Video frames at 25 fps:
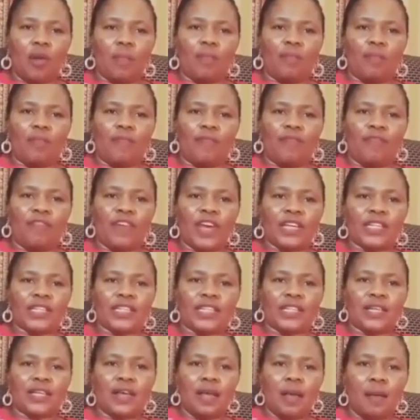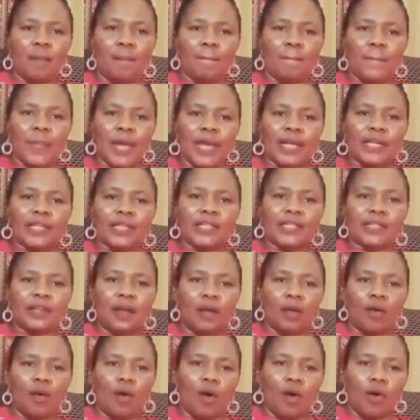first met
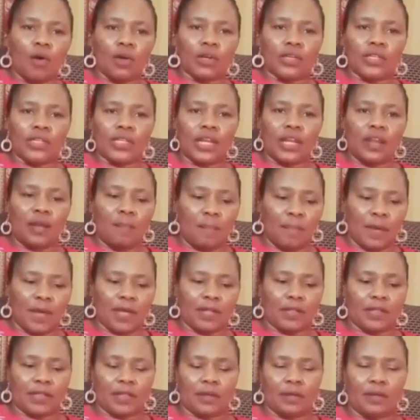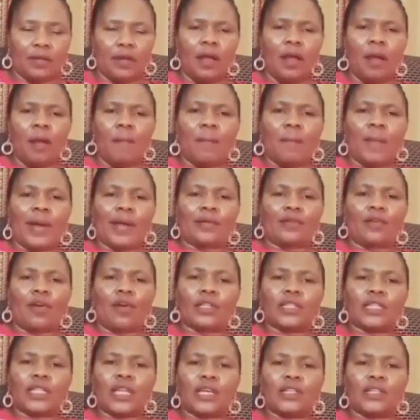God in Bethel. But
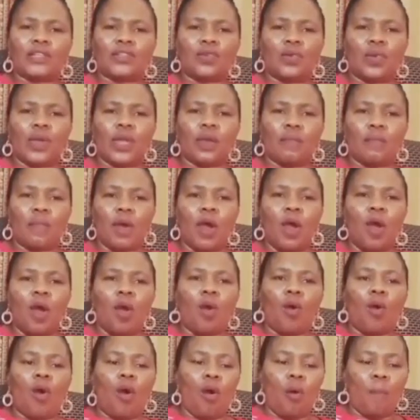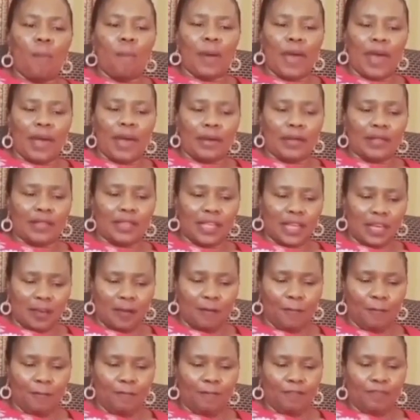God says to him, go back
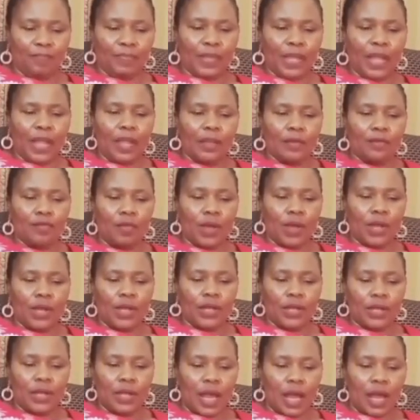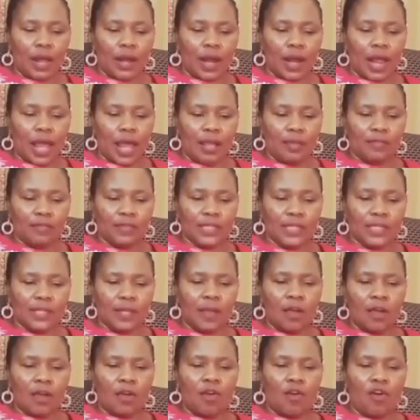there. And when he arrives,
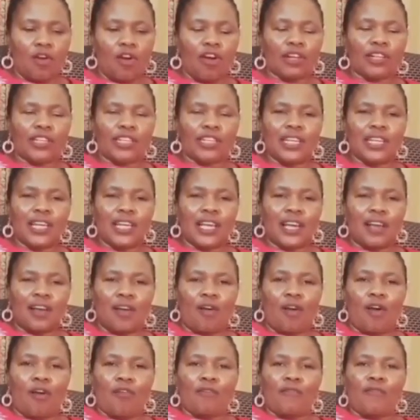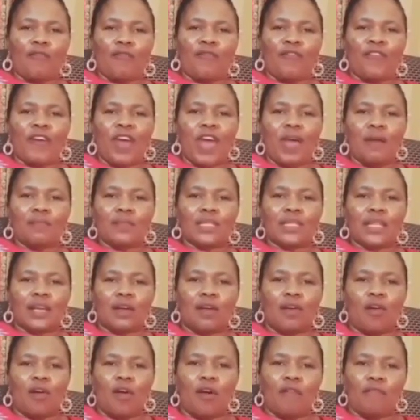God confirms the
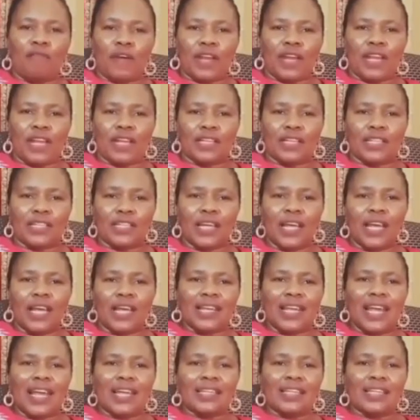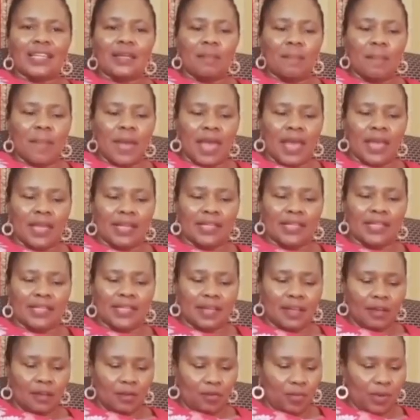covenant that he made
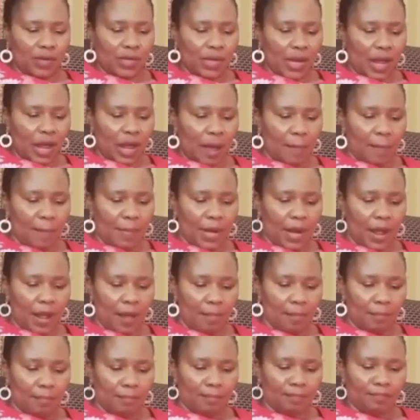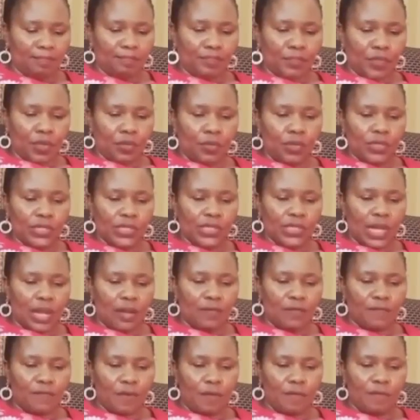with Abraham. We'll start
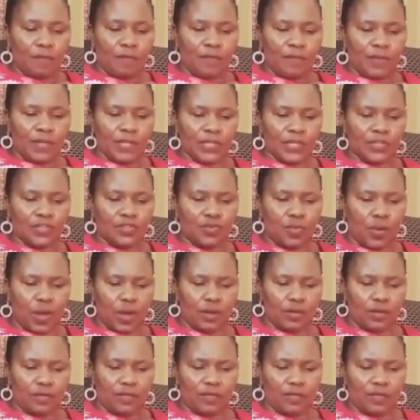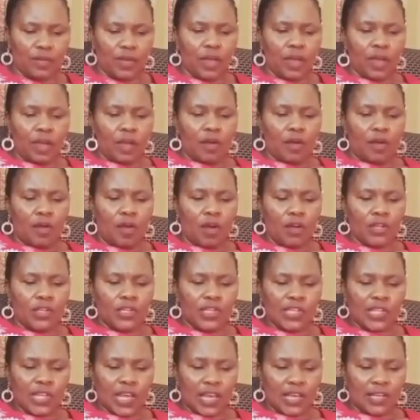from verse 12. God
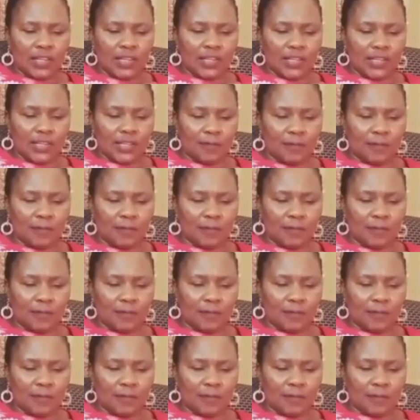says,